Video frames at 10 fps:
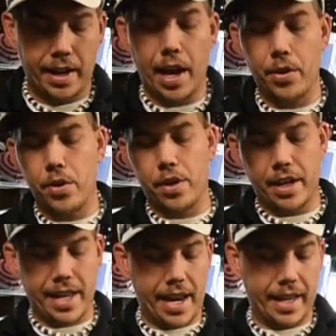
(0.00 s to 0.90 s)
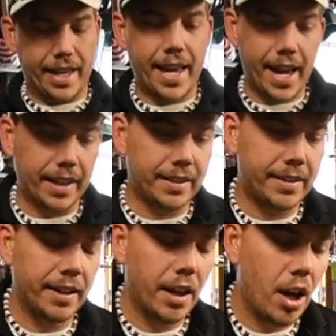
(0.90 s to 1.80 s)
Now, you could get a
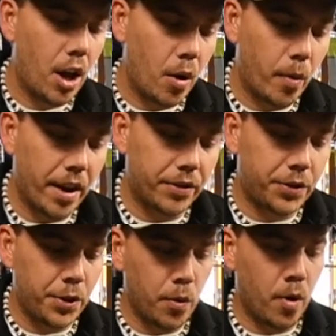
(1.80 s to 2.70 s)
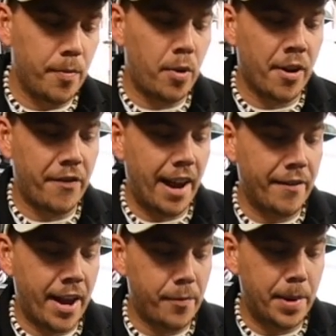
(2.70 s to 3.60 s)
kit with two one point five
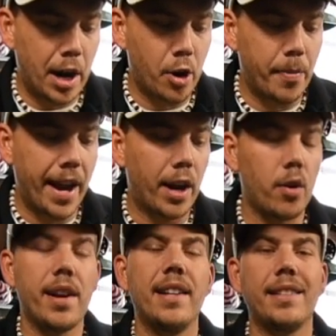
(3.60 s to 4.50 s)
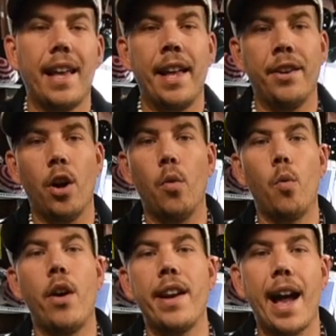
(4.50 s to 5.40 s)
amp hour batteries and a
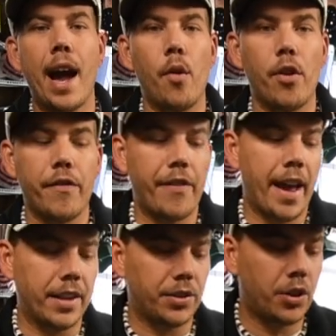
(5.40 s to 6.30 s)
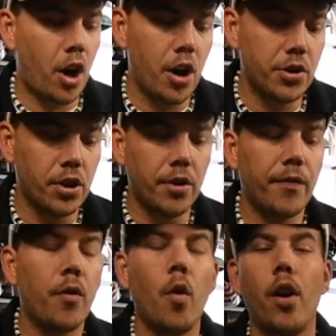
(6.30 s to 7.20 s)
one-hour fast charger
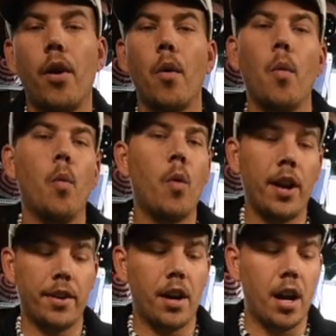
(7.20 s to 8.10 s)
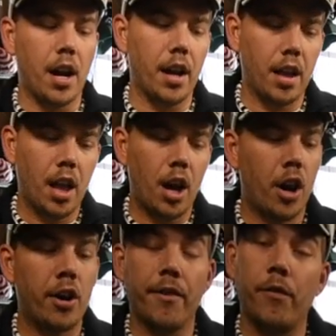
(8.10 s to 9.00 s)
for one. Uh,
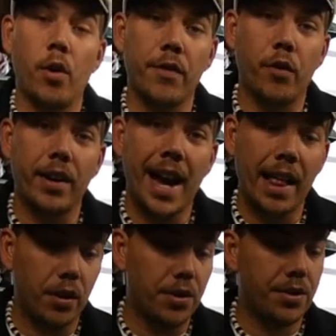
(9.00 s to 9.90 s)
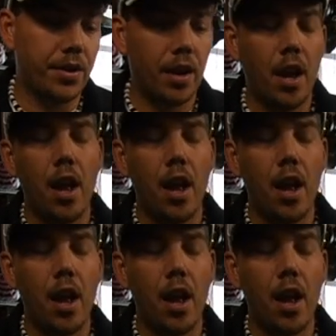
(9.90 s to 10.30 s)
one hundred forty-four dollars,